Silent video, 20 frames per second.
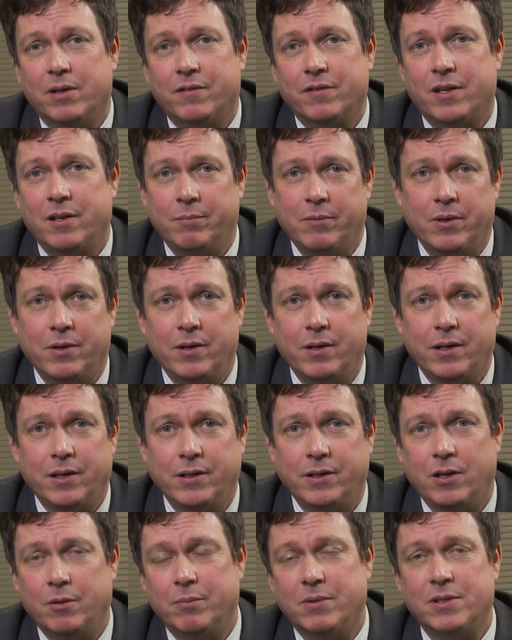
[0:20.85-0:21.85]
of Community
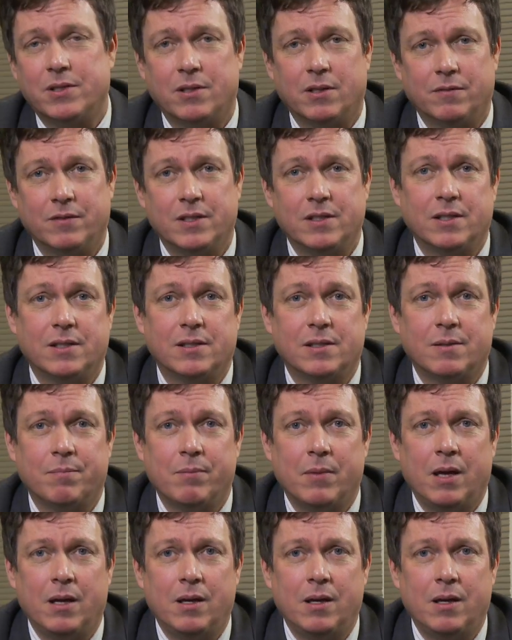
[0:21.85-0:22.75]
and Human Services.